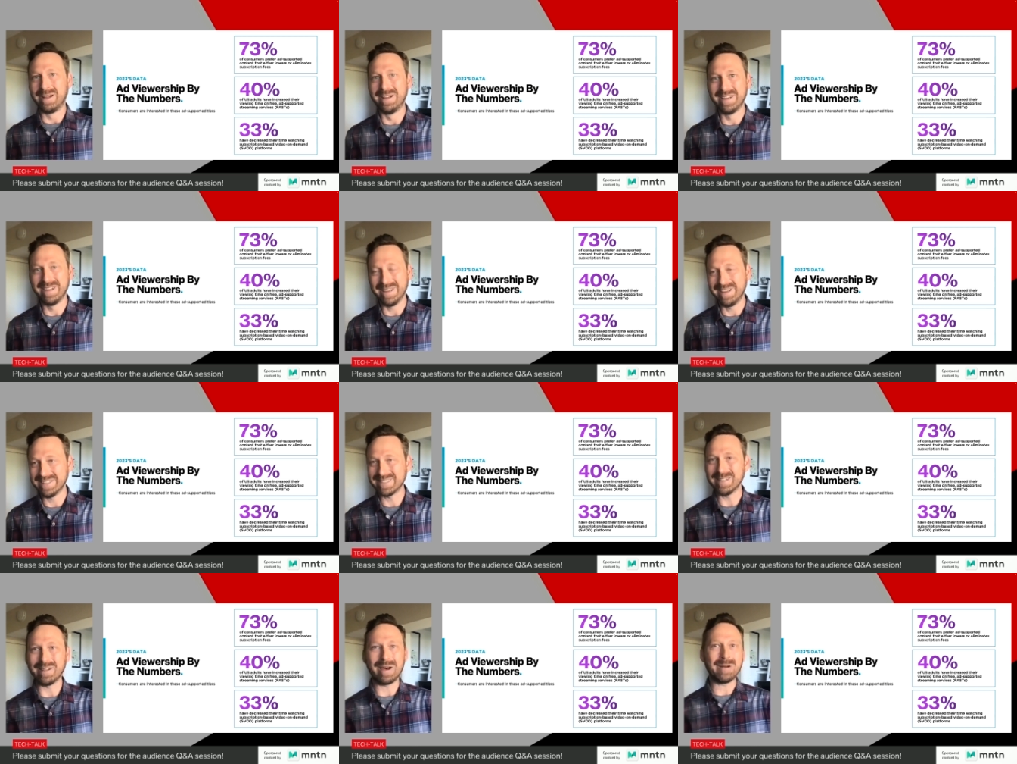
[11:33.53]

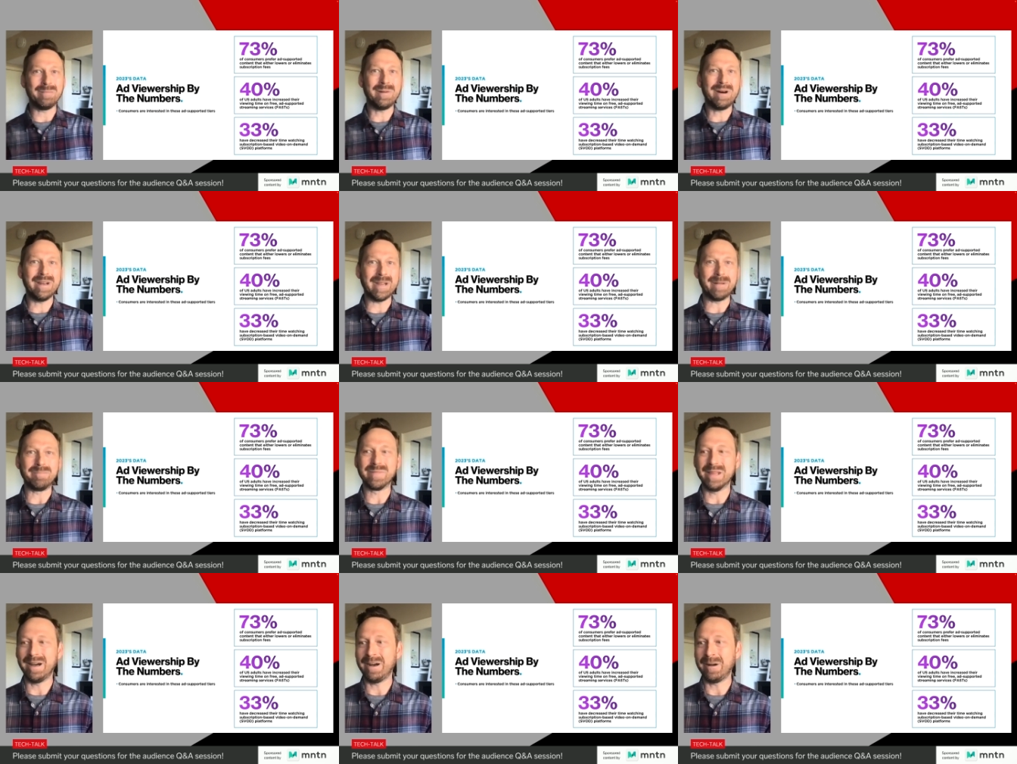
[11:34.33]
It's a lot of money.
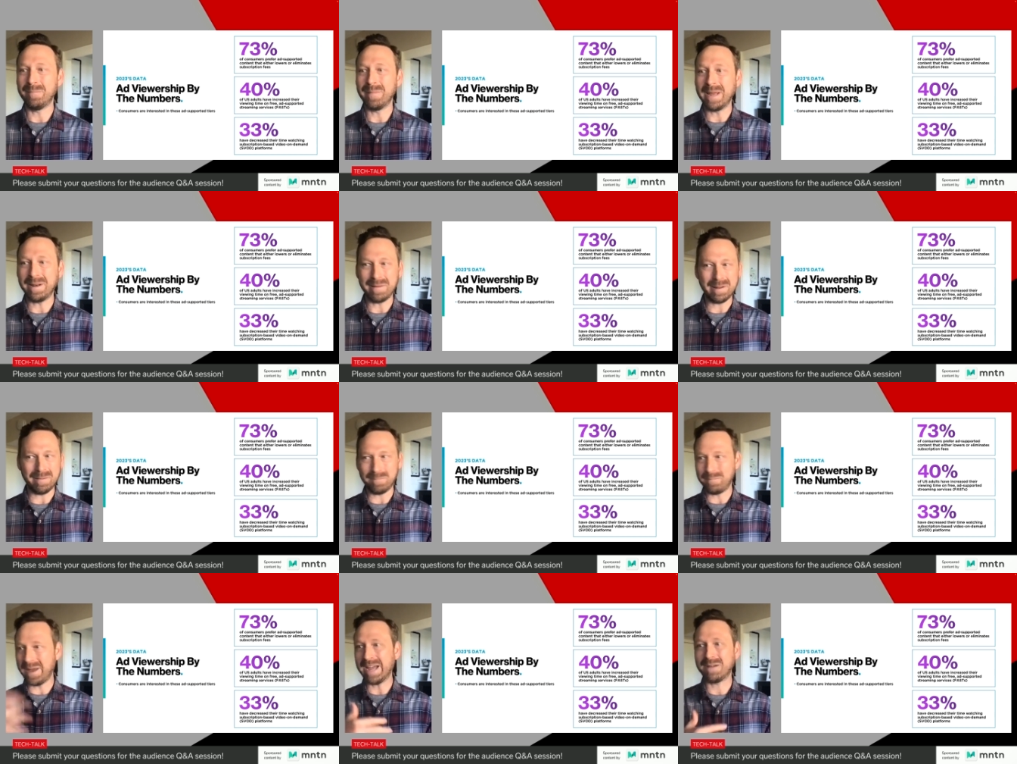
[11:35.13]

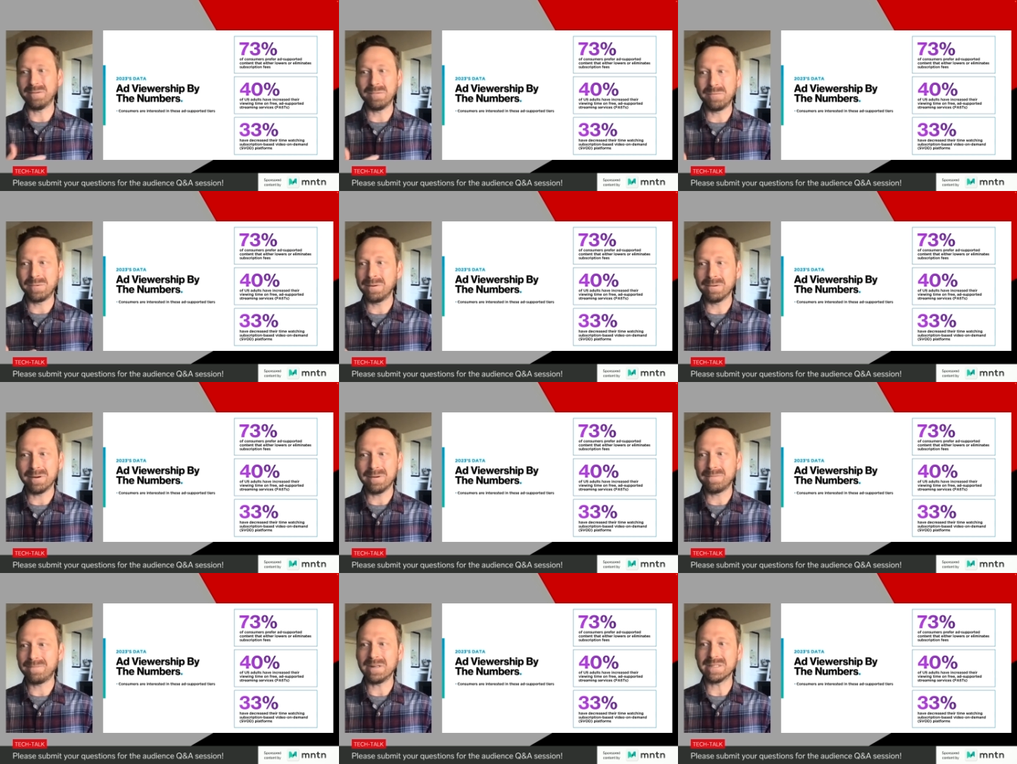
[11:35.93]
Back when we
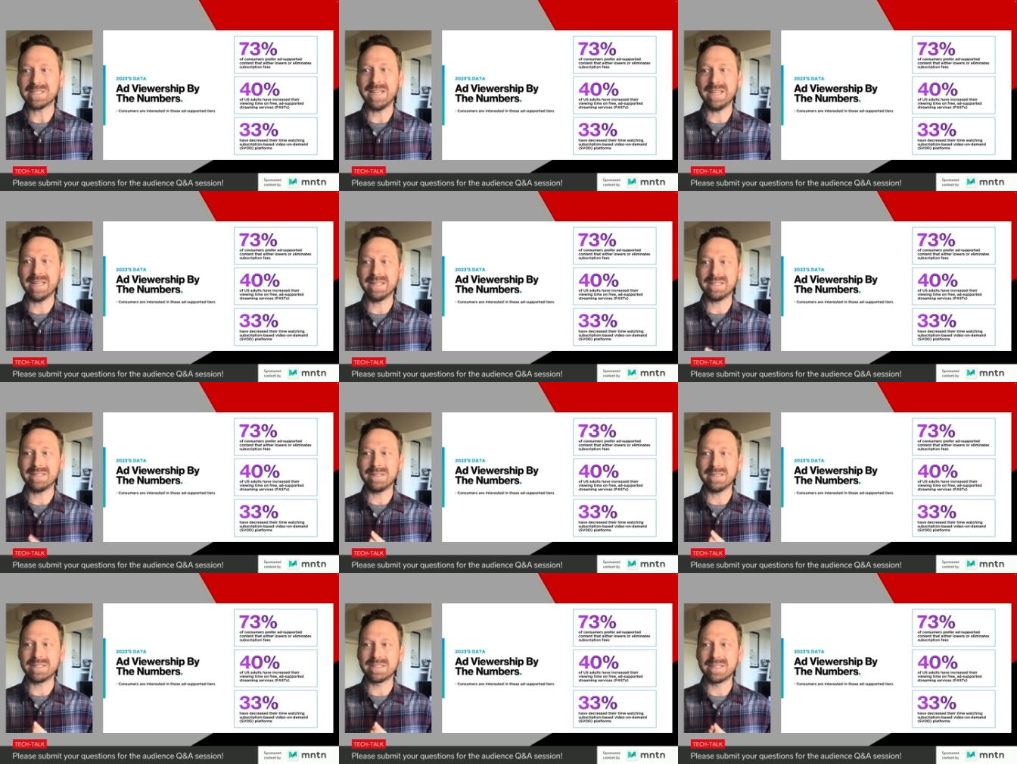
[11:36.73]
were first getting into
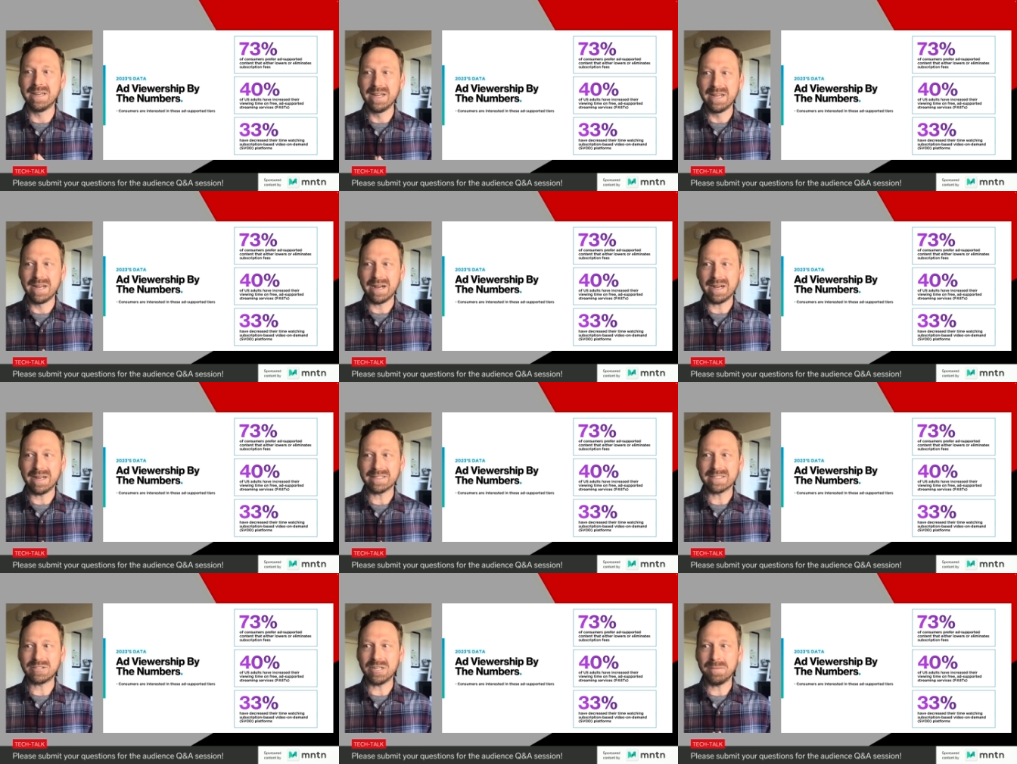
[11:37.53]
this
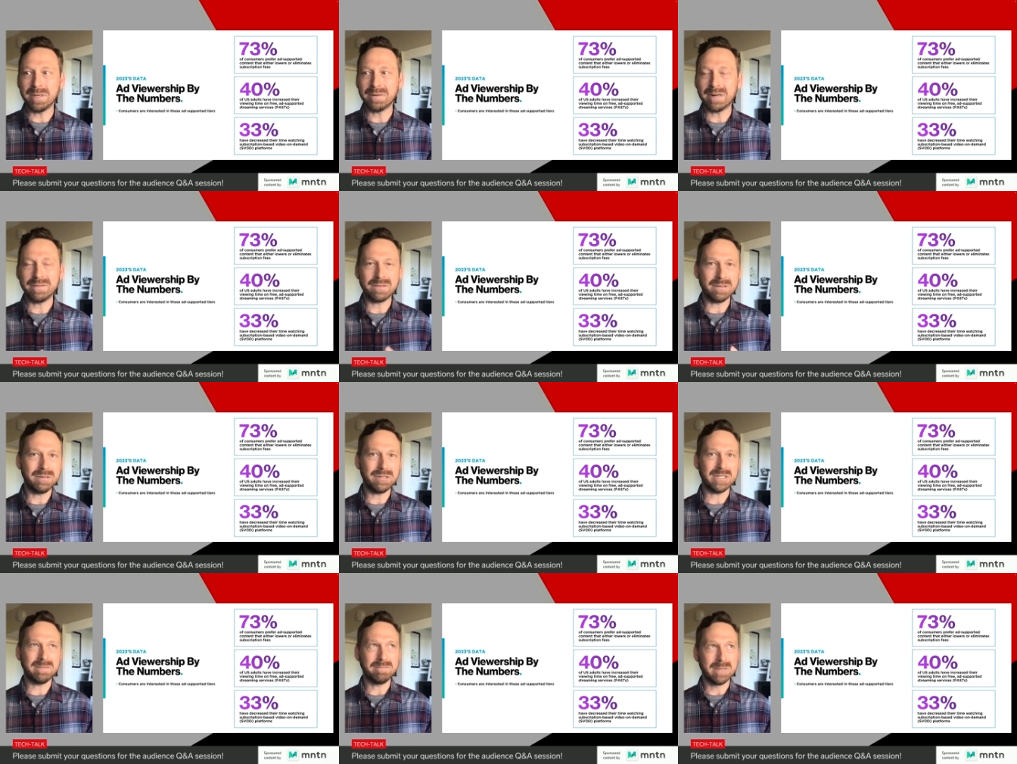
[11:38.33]
streaming
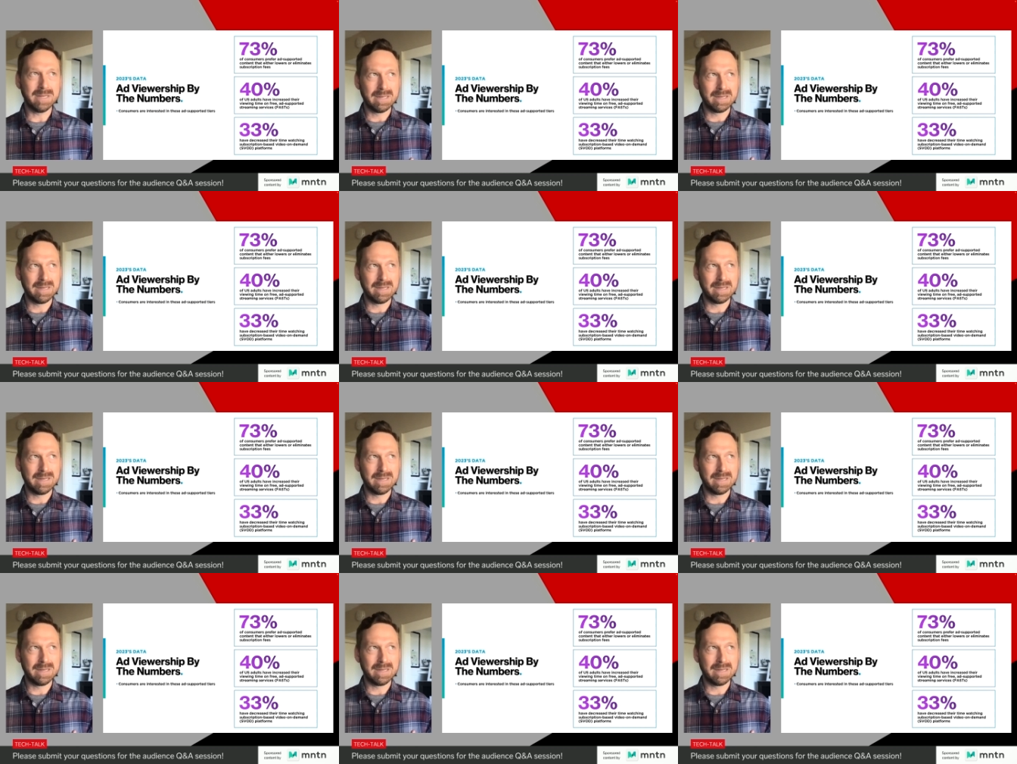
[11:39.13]
revolution,